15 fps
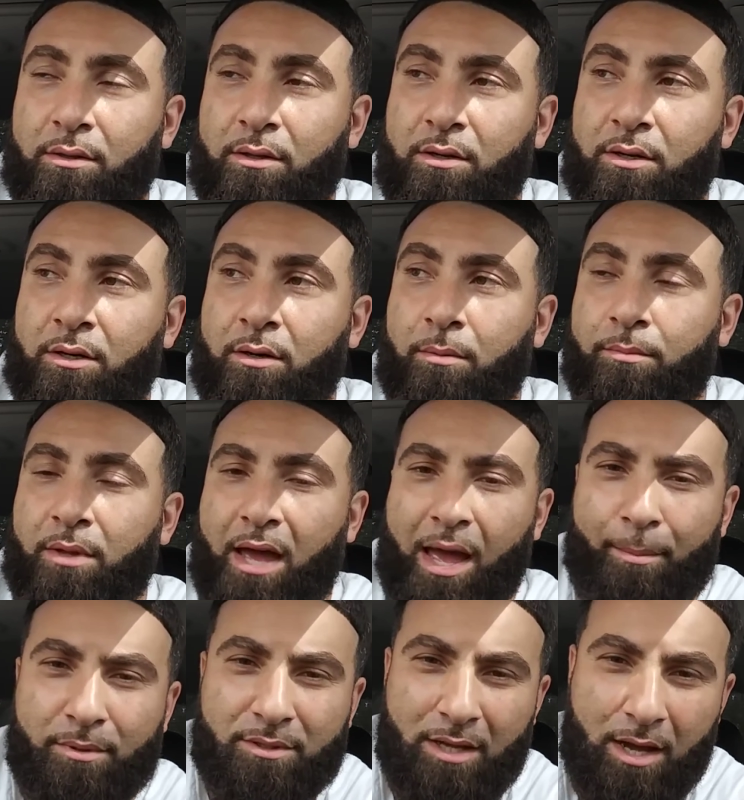the
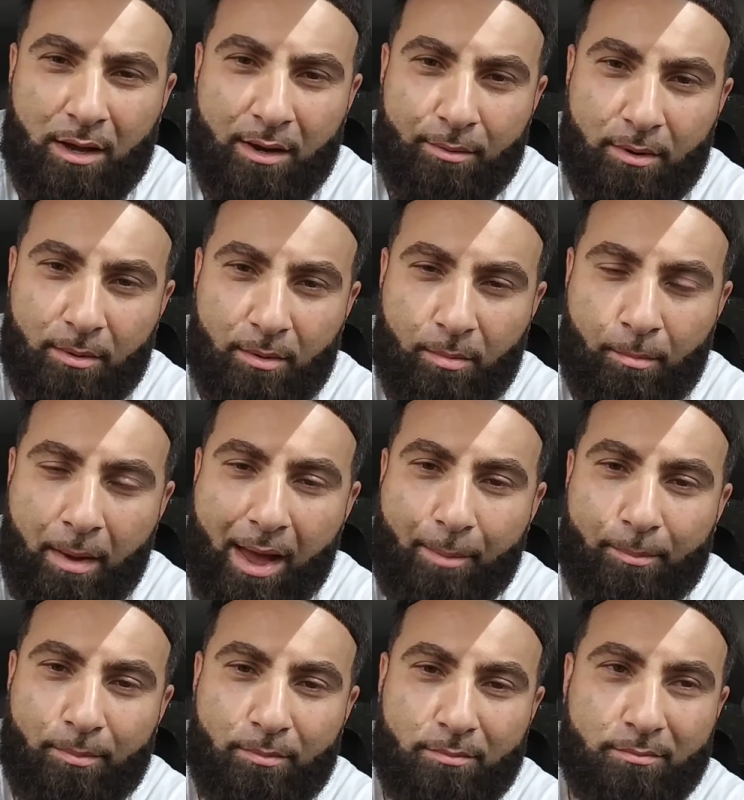Amazon
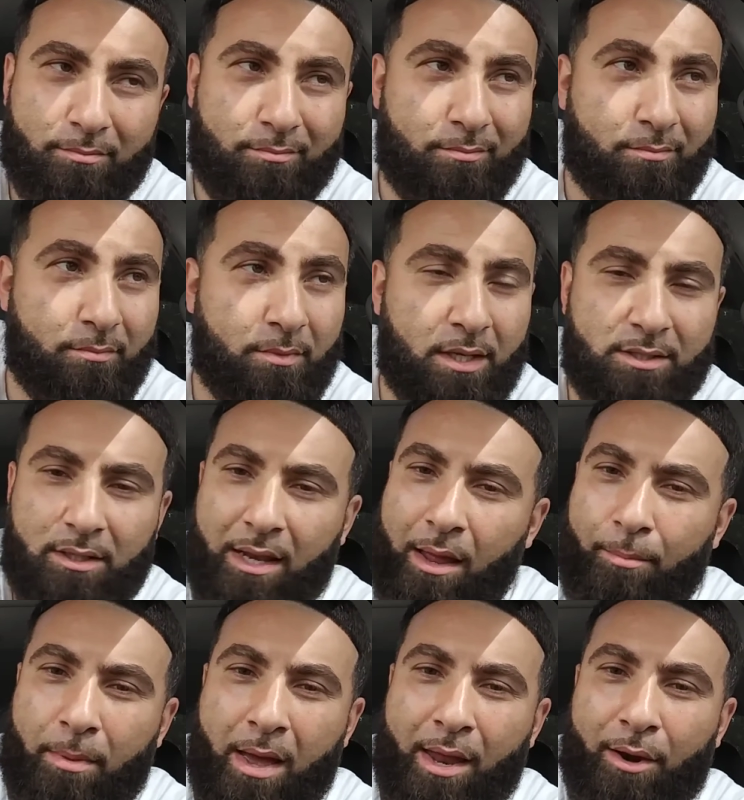map isn't
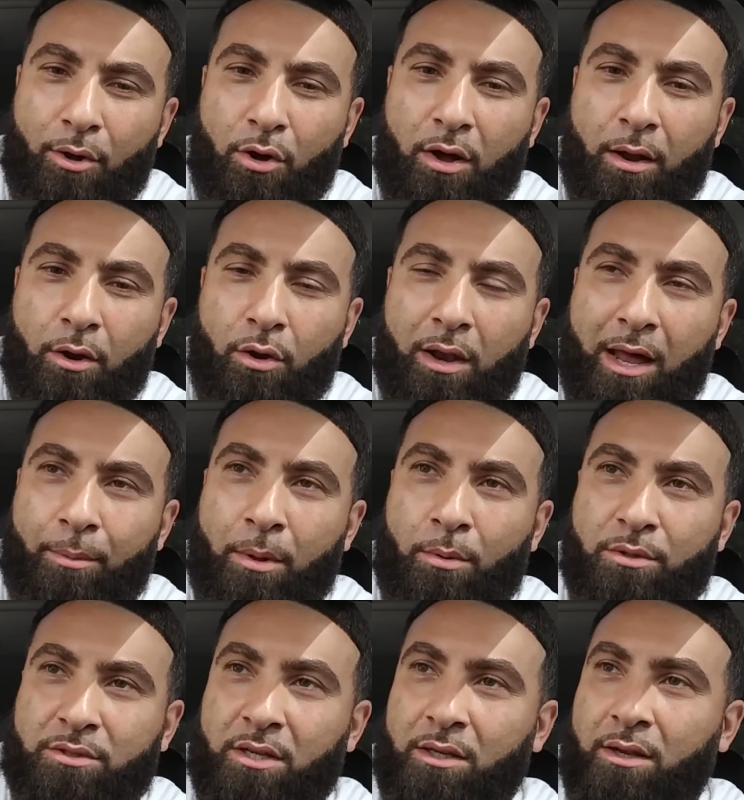that bad at all. I know a lot of
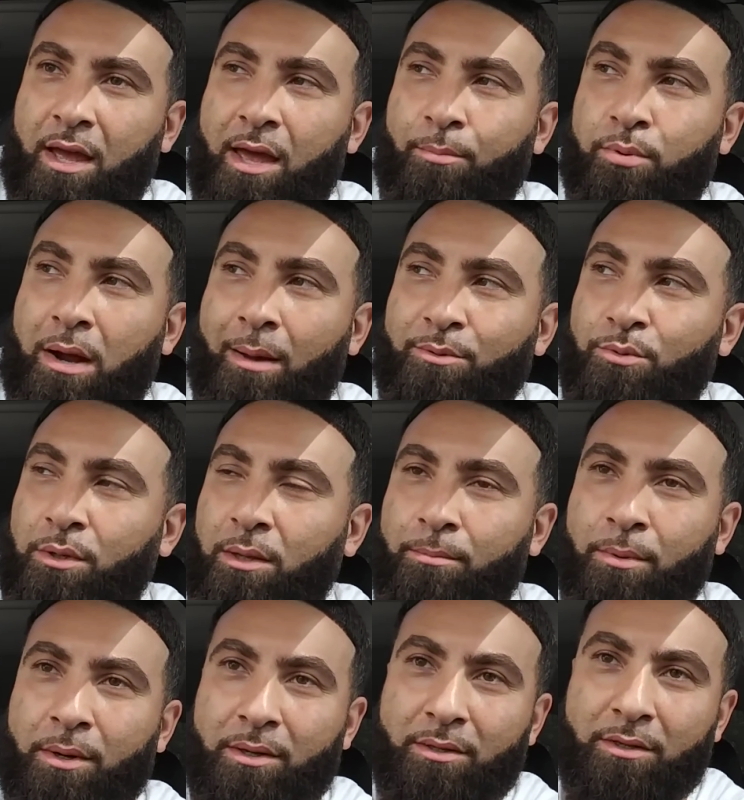people said they had problems with
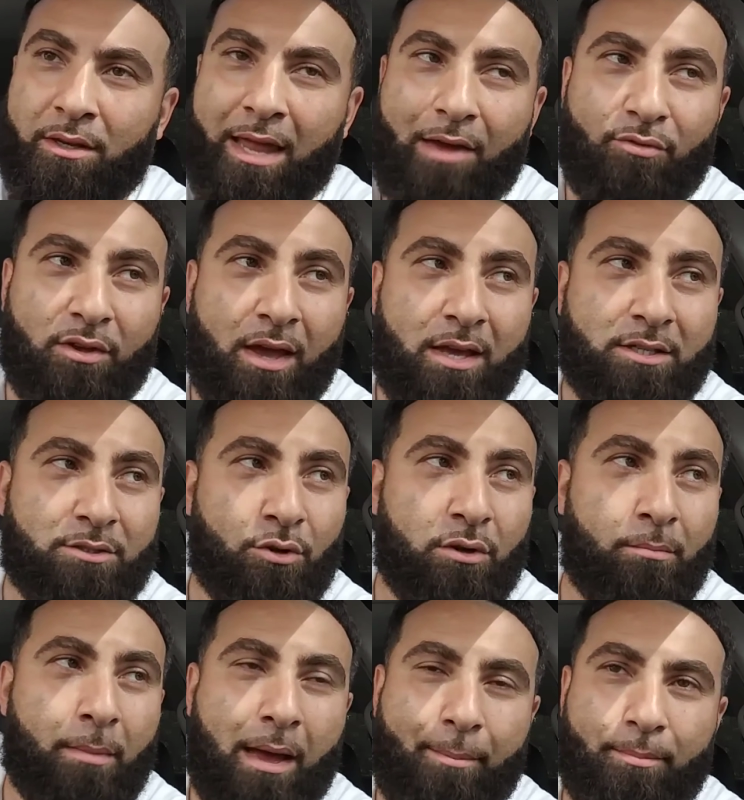it, but the navigation on
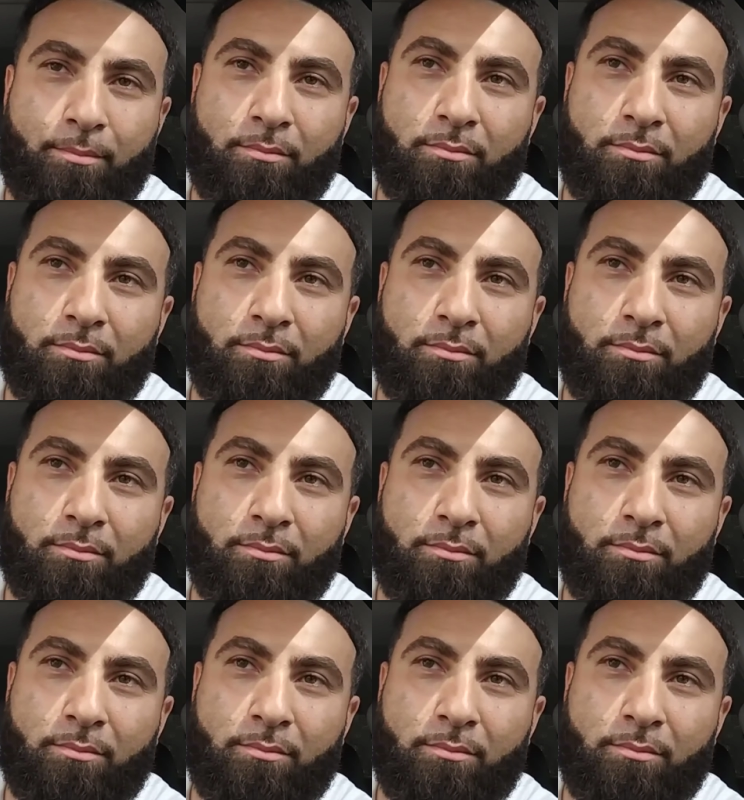the map